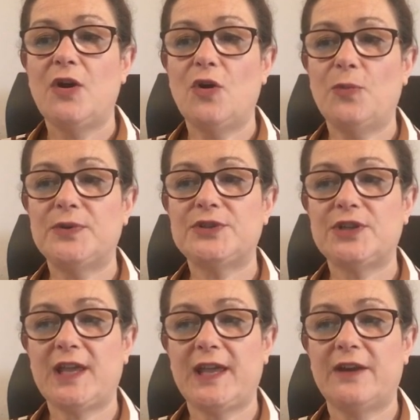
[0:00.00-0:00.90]
open
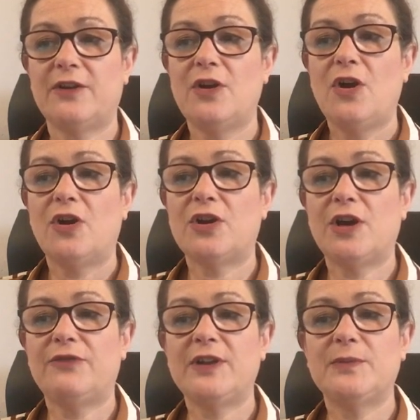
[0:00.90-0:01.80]
to air or
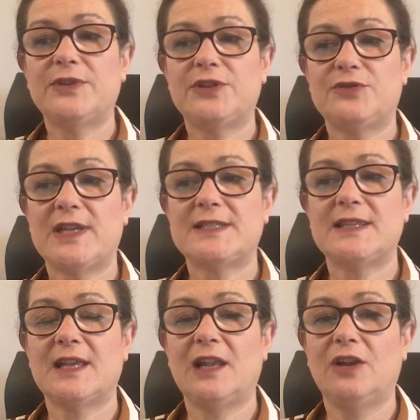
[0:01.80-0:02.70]
covering with the
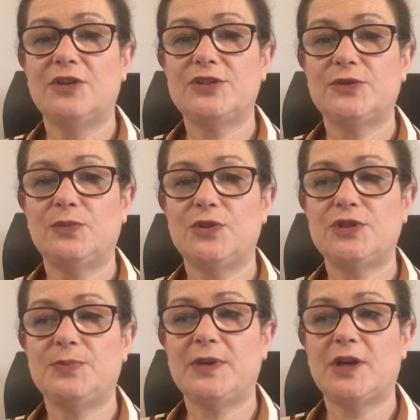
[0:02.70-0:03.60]
dressing that allows the
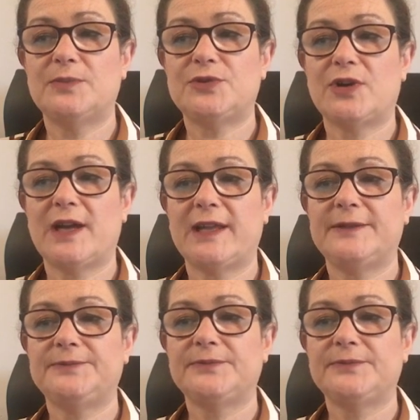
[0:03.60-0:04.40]
wound to become dry.